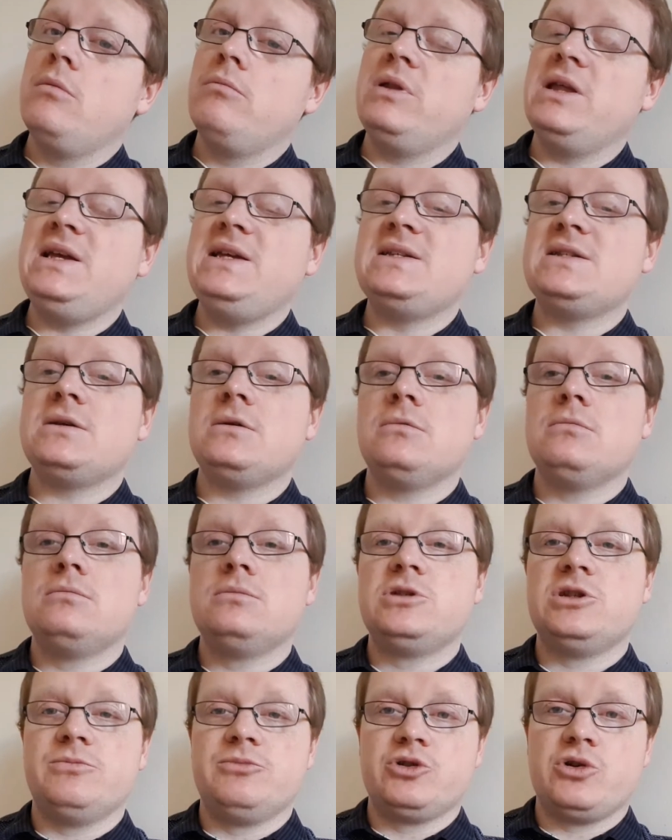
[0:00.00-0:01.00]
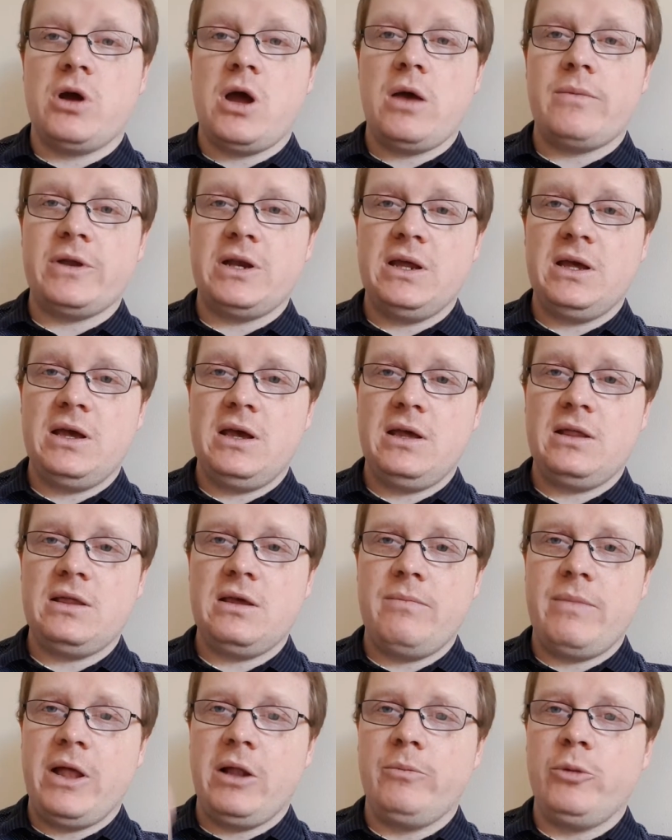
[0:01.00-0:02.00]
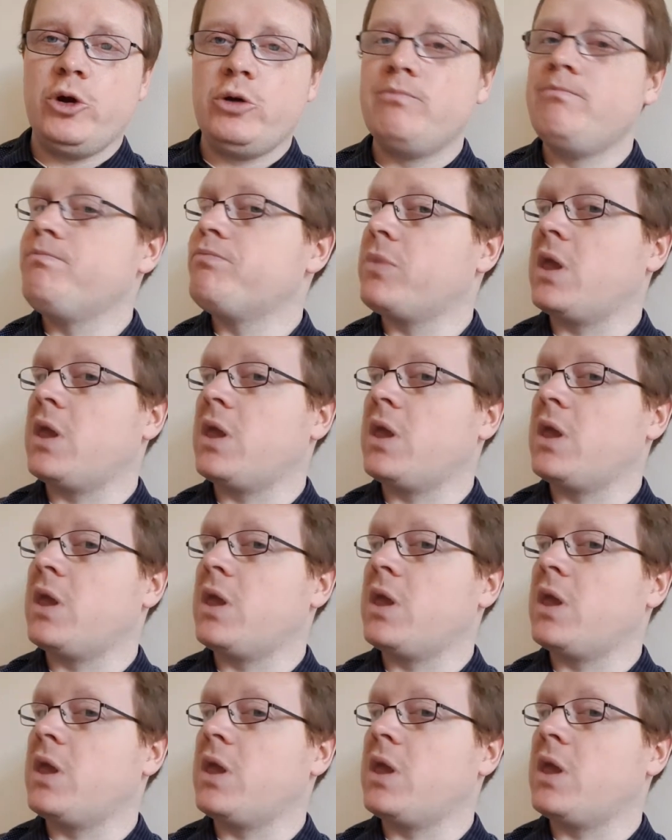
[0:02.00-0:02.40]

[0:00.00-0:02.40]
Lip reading: please subscribe and hit the bell button,